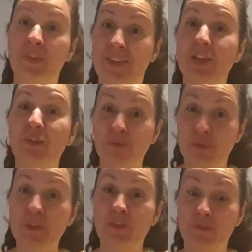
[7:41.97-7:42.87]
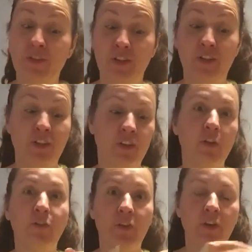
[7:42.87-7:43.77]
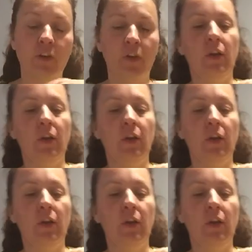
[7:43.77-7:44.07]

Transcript: still really, really good. Go figure.